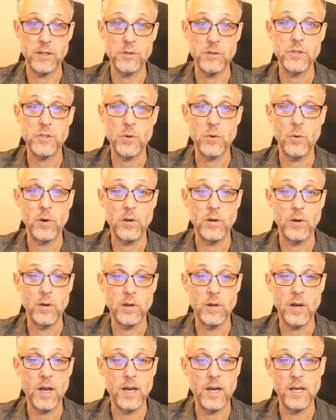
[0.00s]
store.
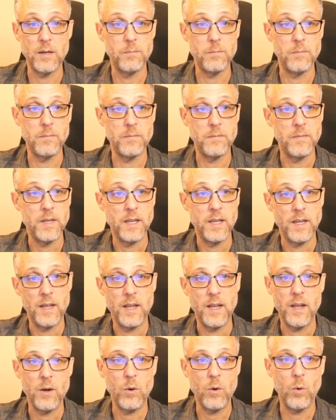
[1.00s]
And
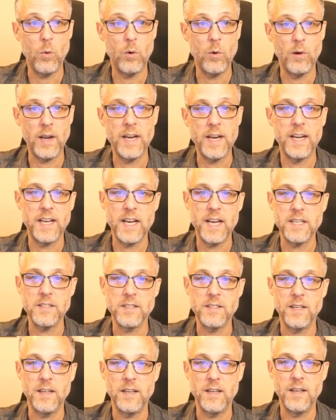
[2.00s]
I
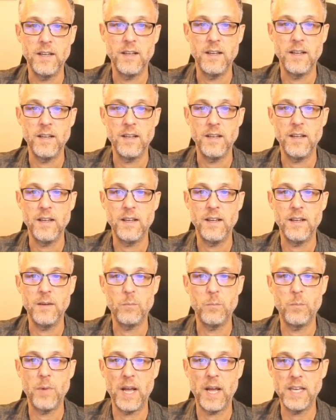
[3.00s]
guess
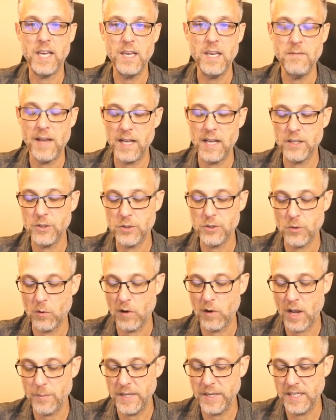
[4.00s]
by key value
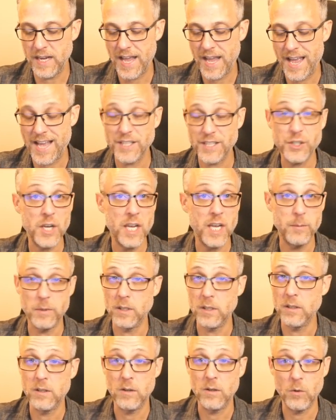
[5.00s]
store, I mean hash
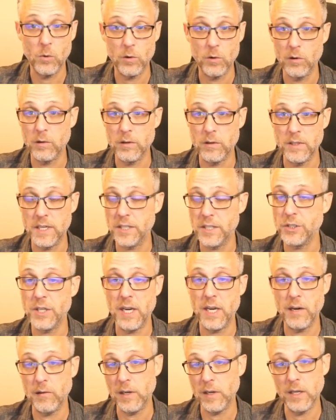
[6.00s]
table or
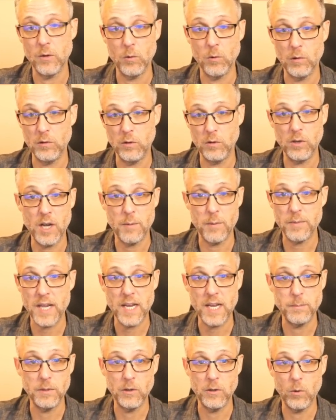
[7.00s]
dictionary or lookup
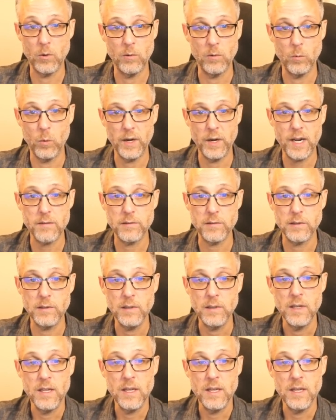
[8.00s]
table or whatever.